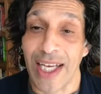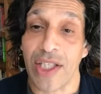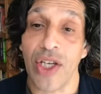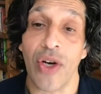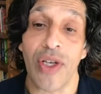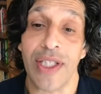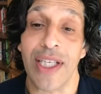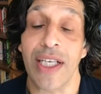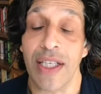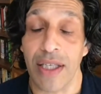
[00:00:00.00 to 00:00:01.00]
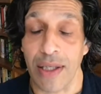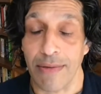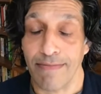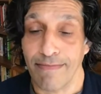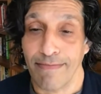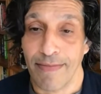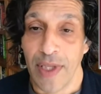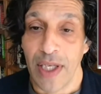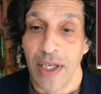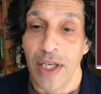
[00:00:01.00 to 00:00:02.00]
That's known as a hurdle.
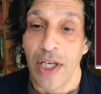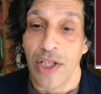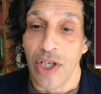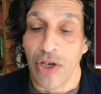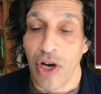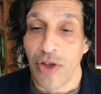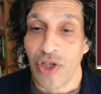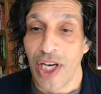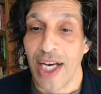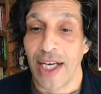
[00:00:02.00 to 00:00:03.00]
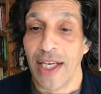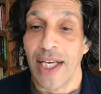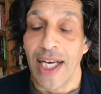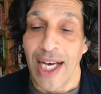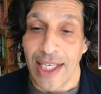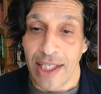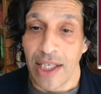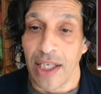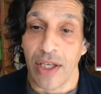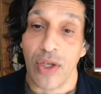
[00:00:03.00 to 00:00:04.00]
So growth share has a
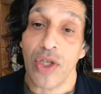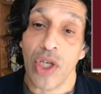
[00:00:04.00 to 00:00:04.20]
hurdle.